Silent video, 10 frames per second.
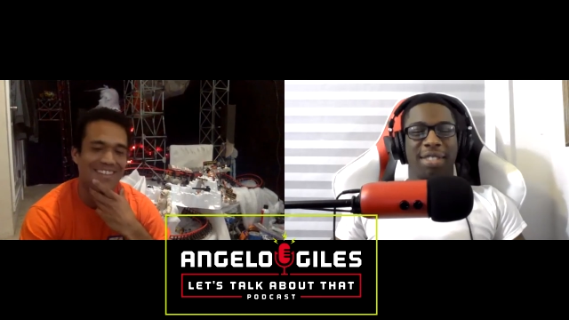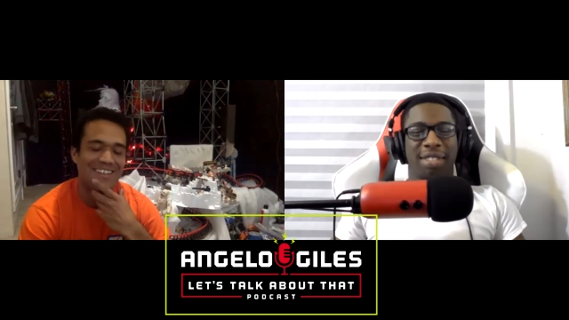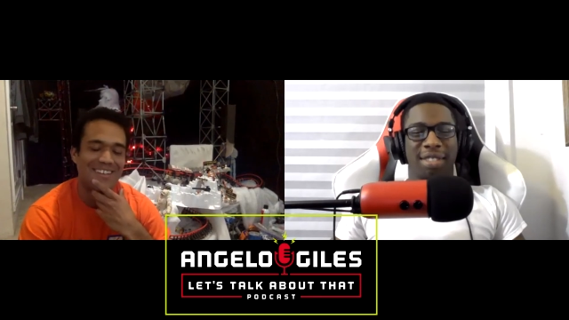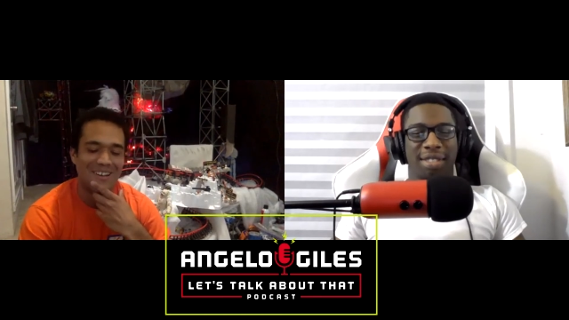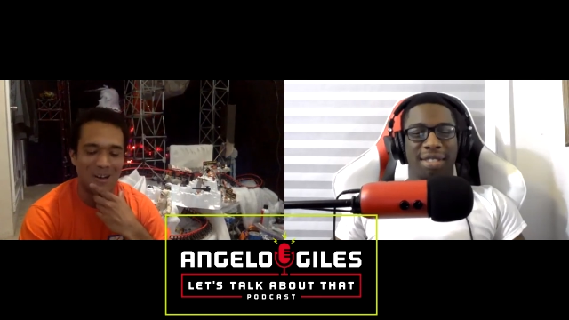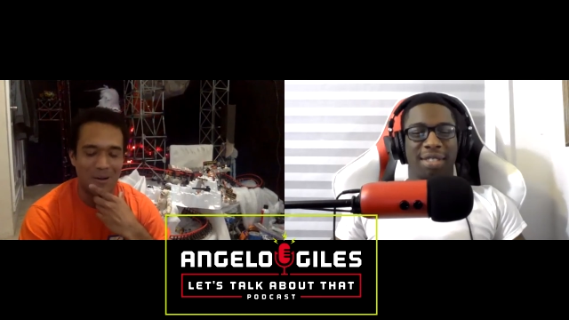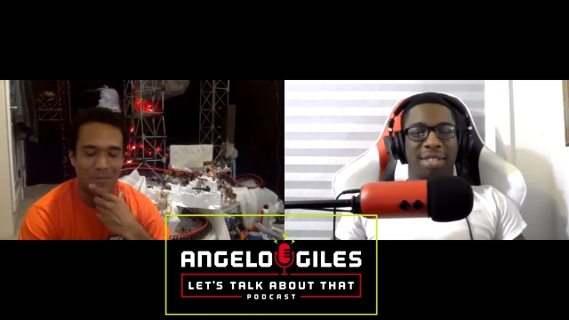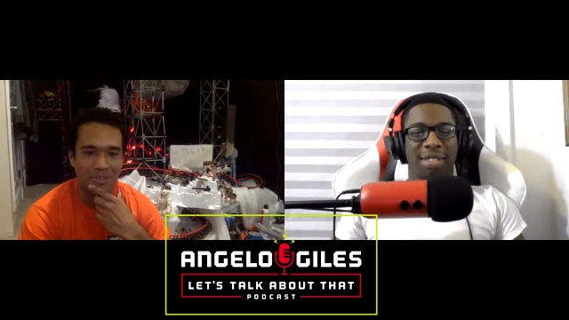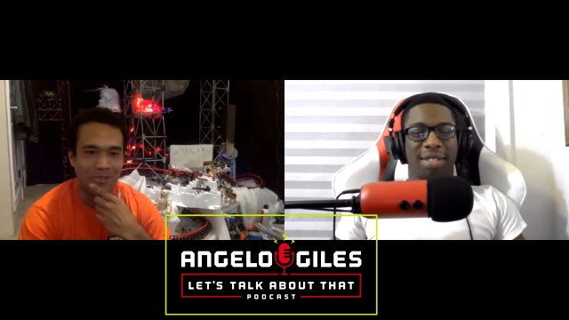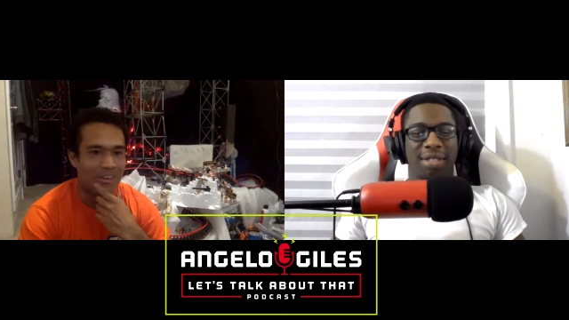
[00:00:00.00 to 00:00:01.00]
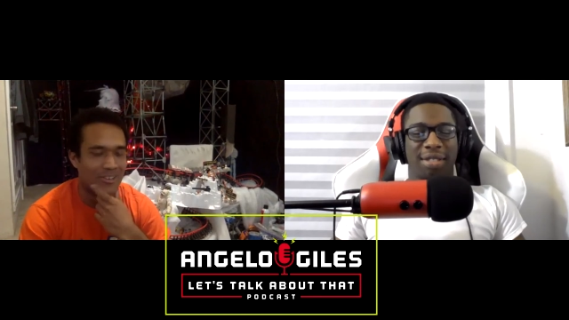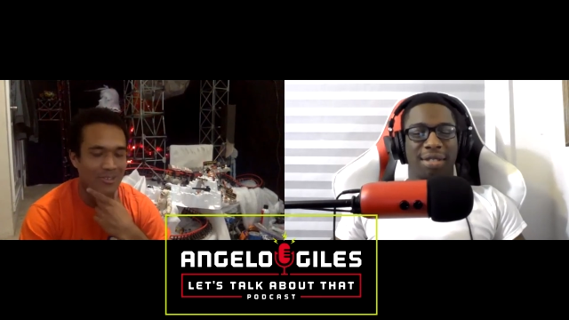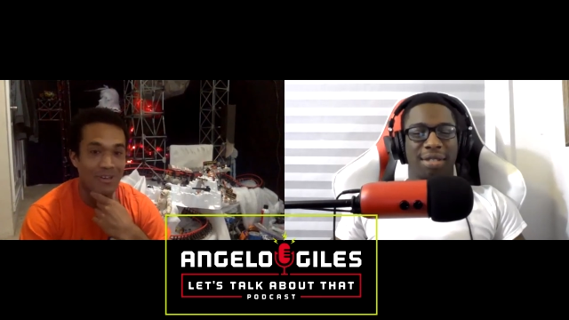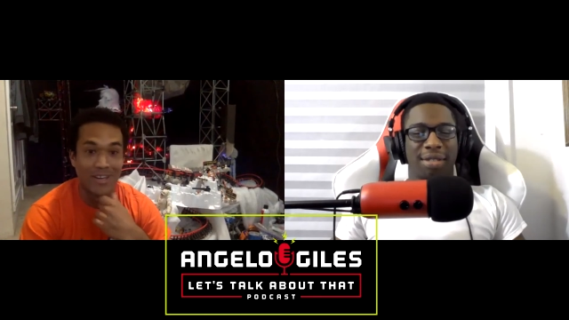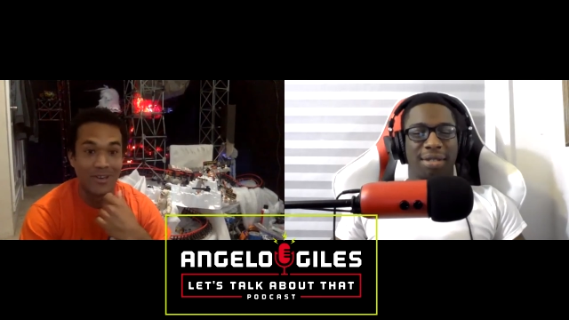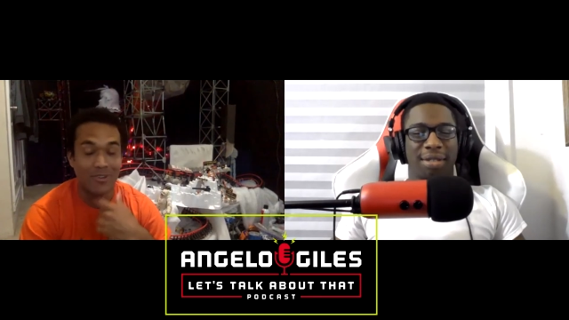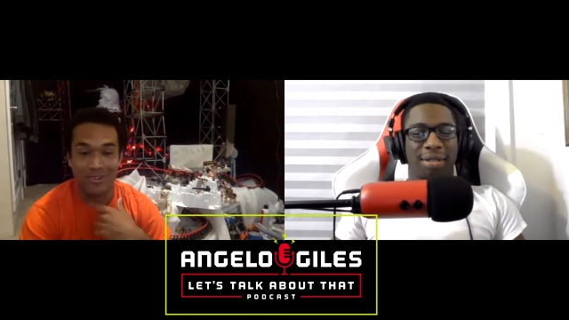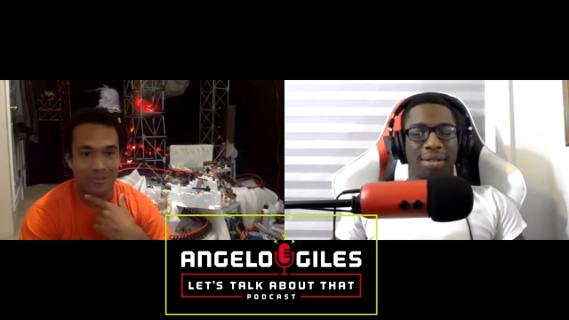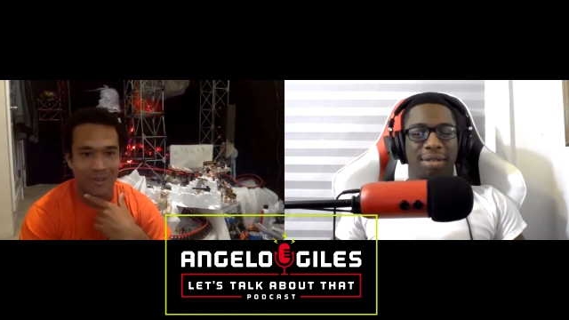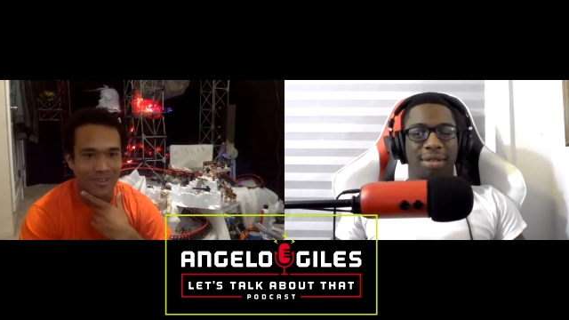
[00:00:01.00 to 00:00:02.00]
Speaker 1: Um, so I do. I go to the
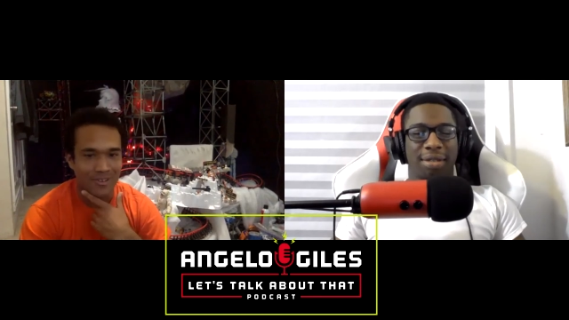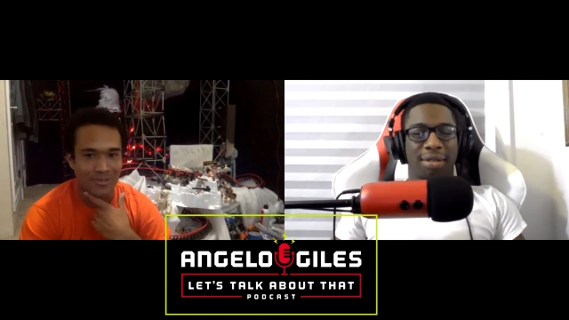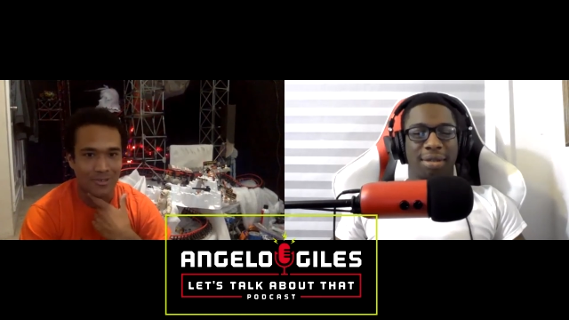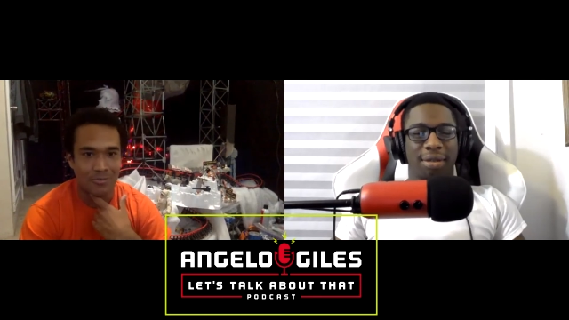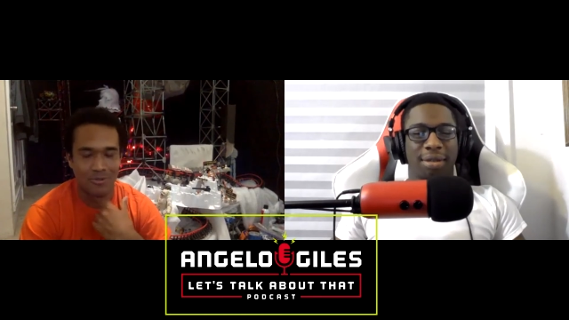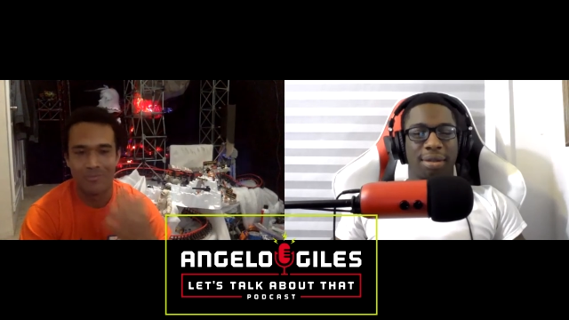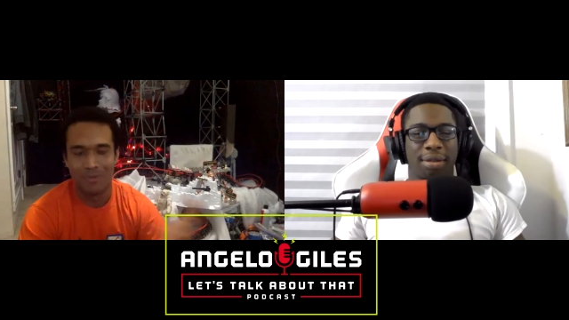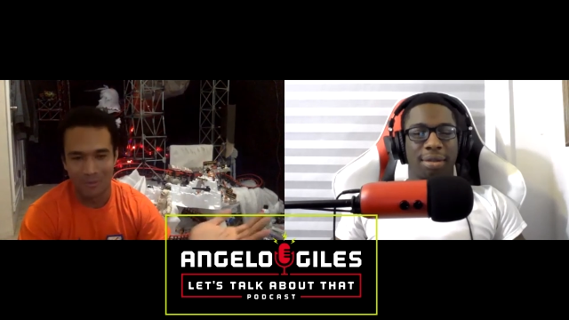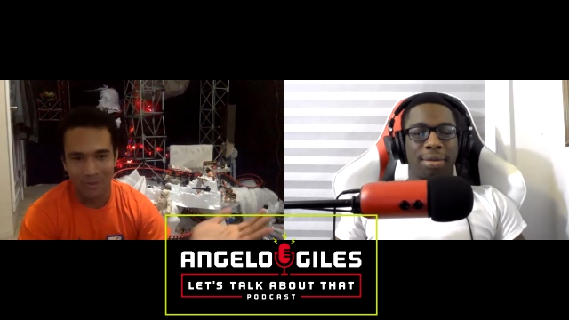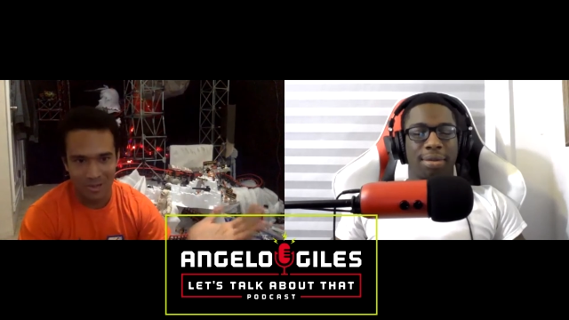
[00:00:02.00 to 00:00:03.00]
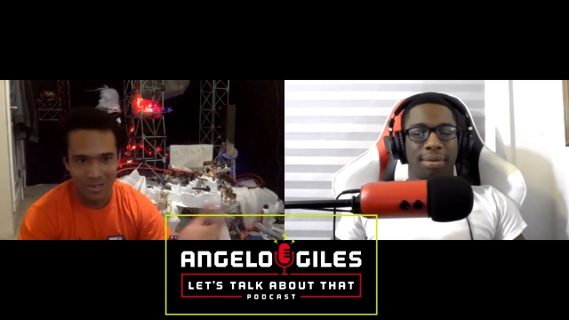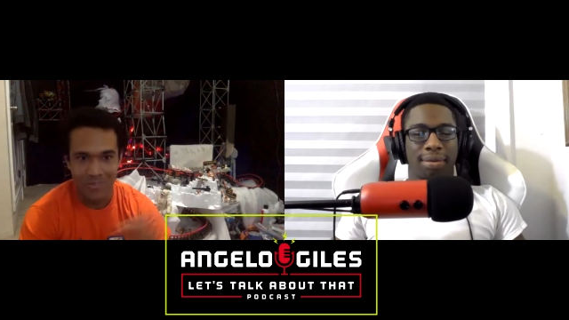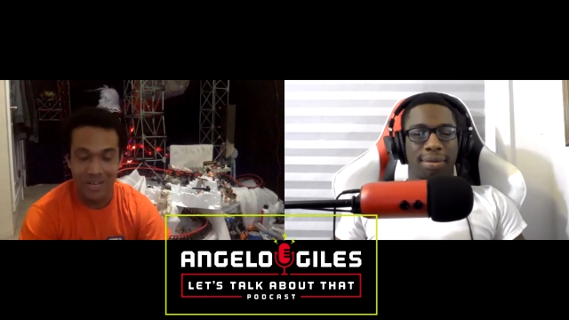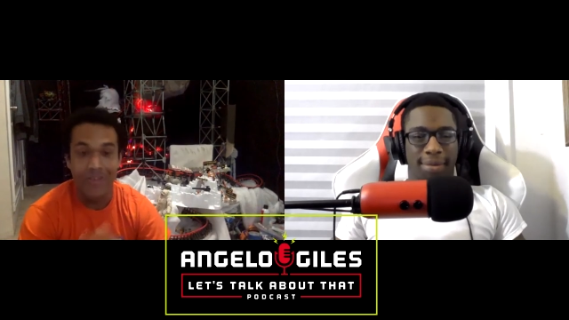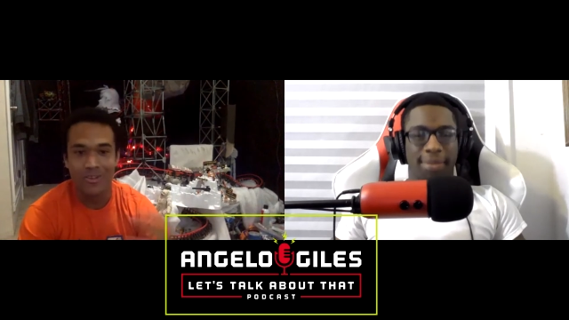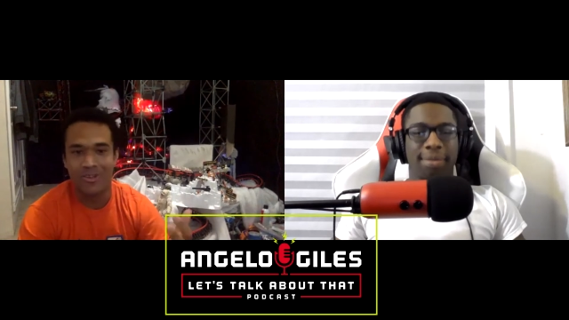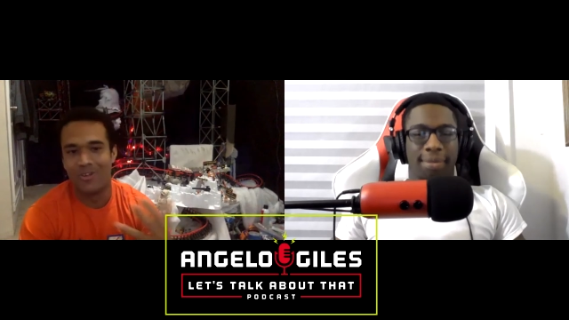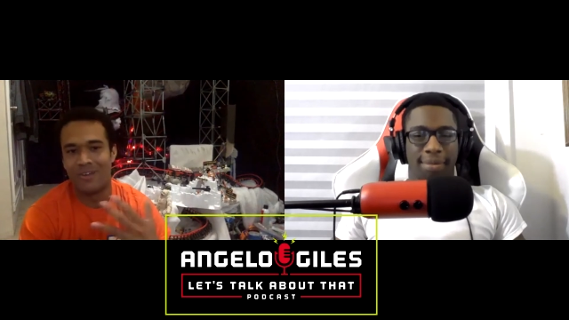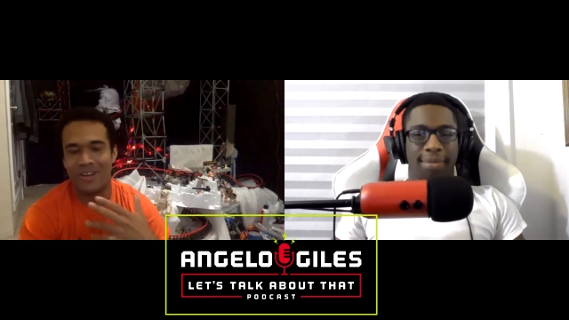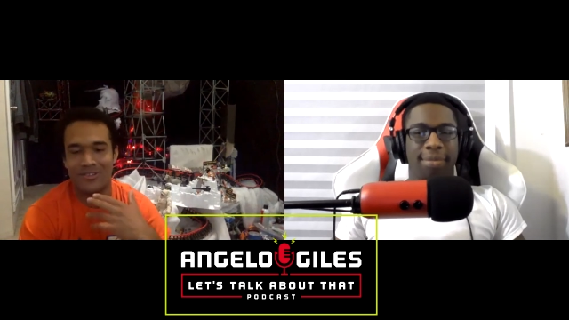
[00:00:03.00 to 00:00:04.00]
writers group. Well, before COVID, I would go to mm-hmm.
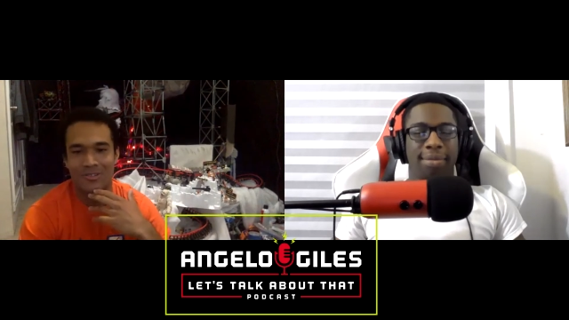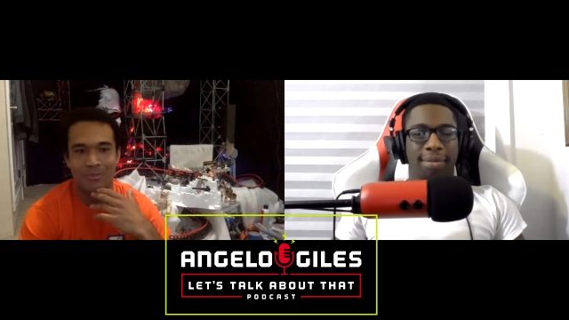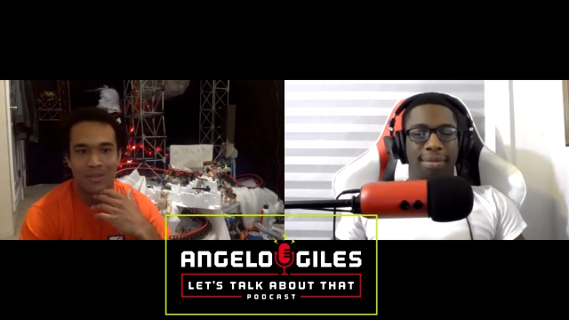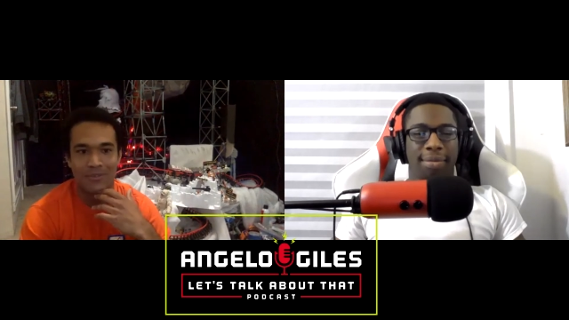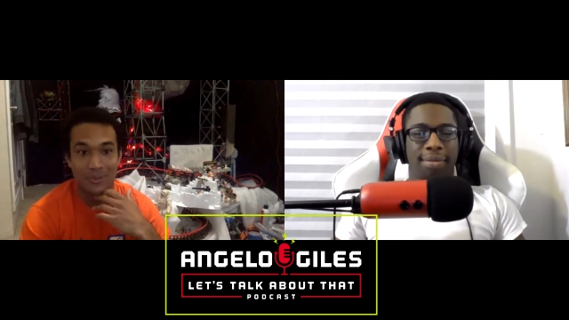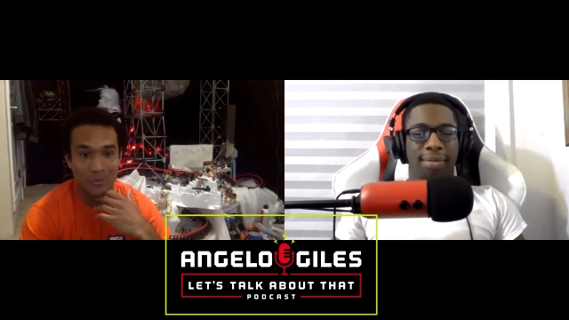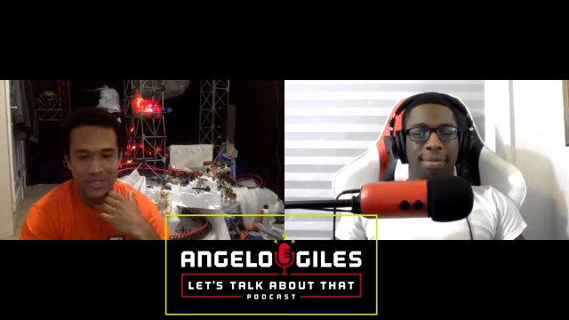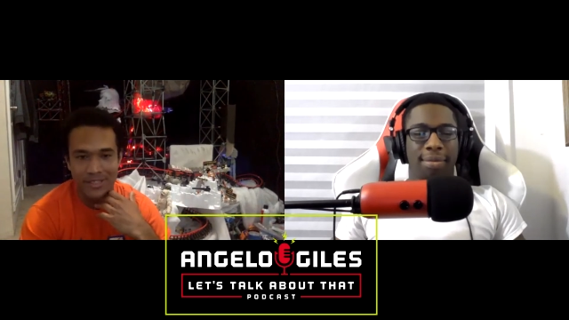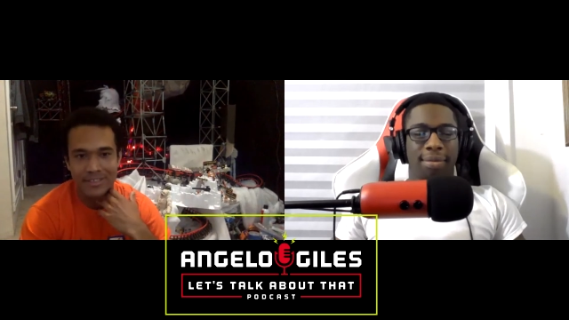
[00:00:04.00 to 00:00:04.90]
writers group every week.